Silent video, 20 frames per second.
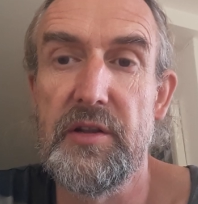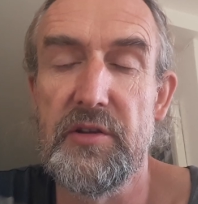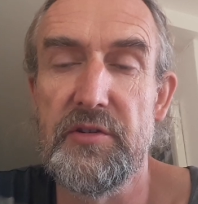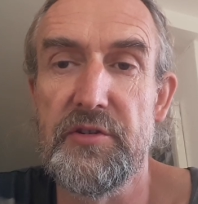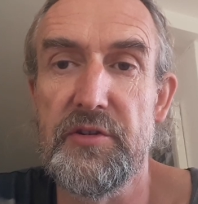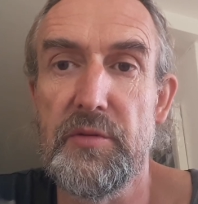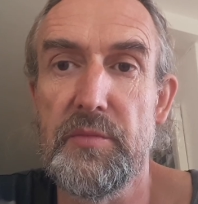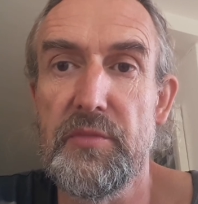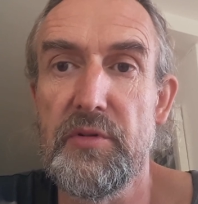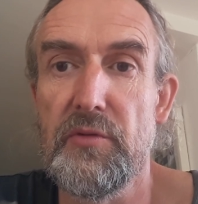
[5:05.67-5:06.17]

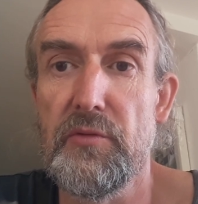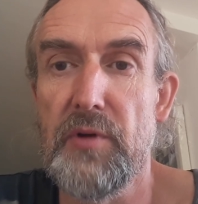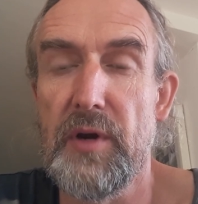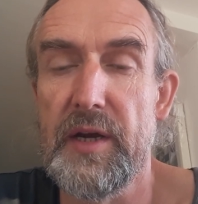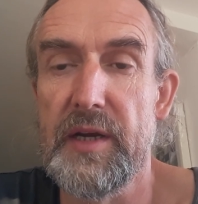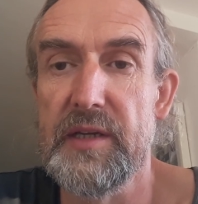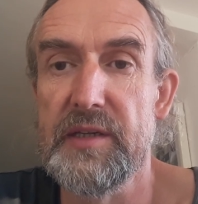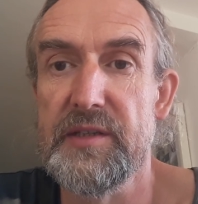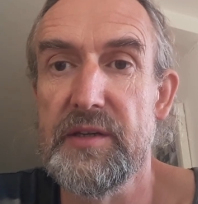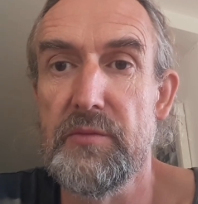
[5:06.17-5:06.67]
there's a number of
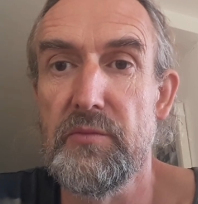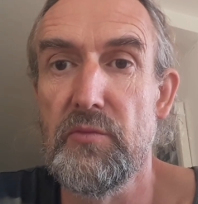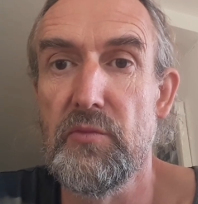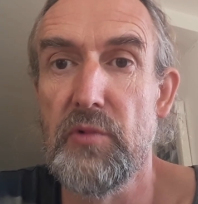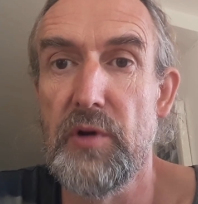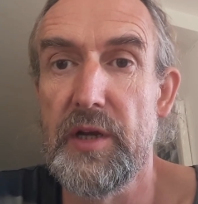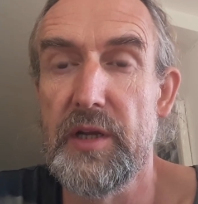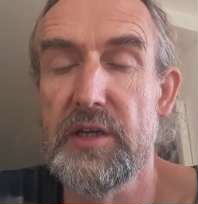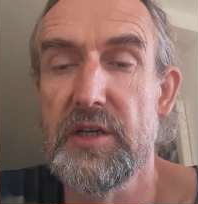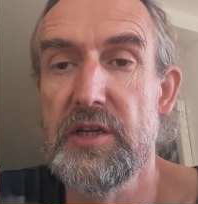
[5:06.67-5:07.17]
ways in
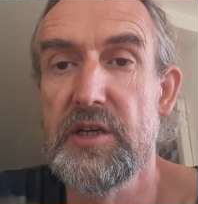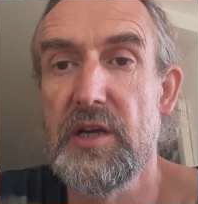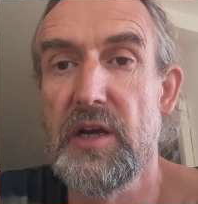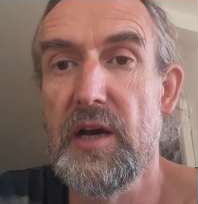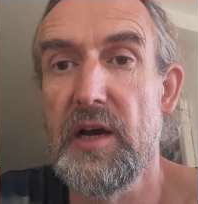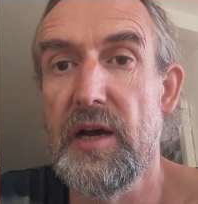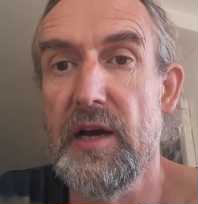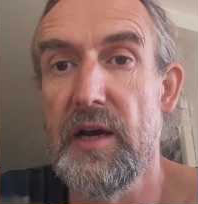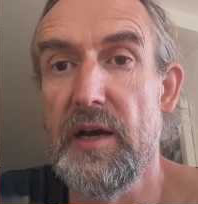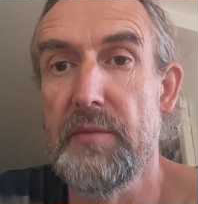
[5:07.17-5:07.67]
which
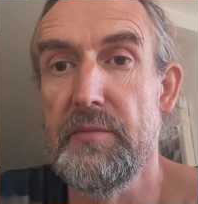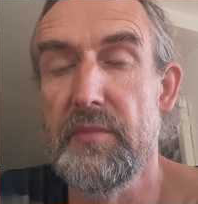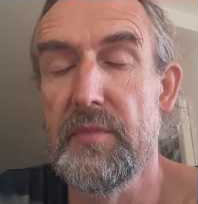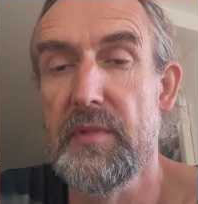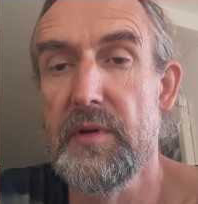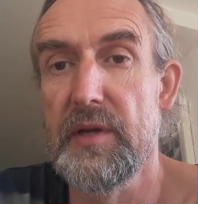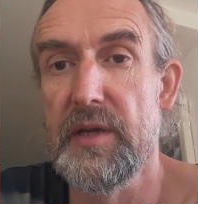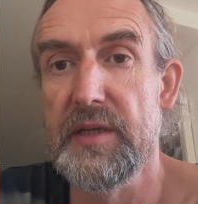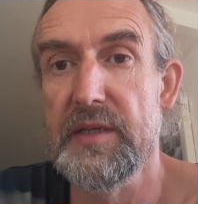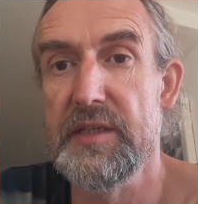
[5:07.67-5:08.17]

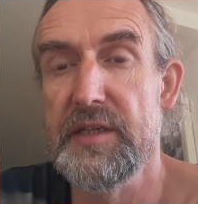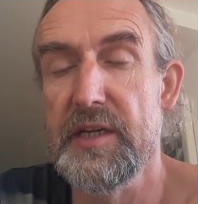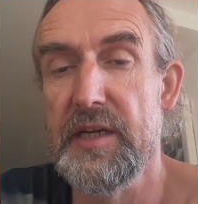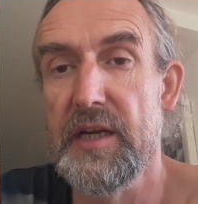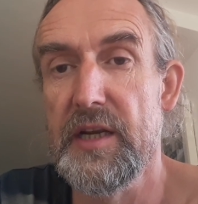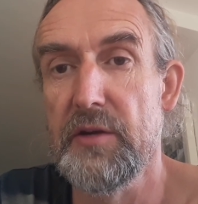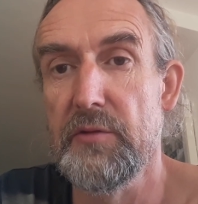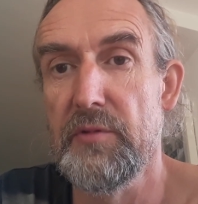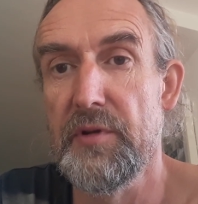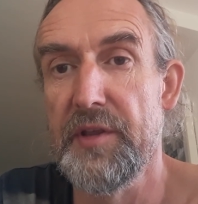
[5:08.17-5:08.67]
it's
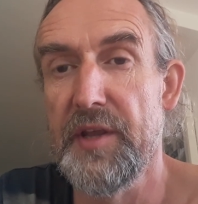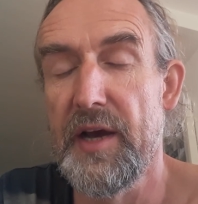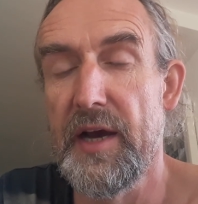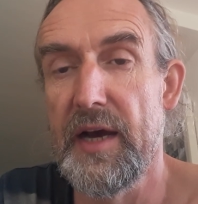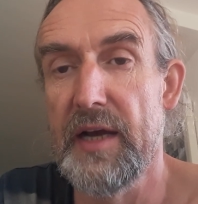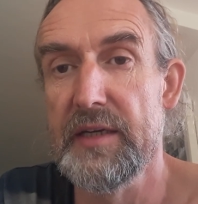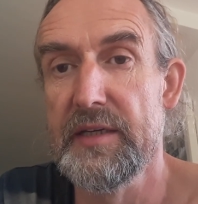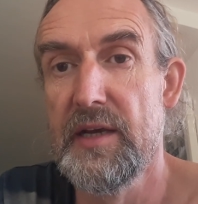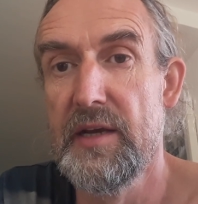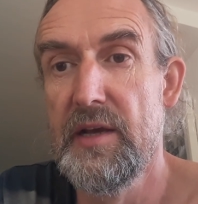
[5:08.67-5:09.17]
dealing with
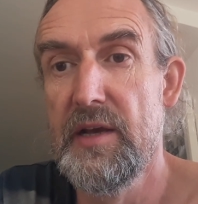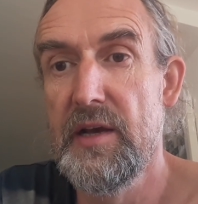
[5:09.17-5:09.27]
that.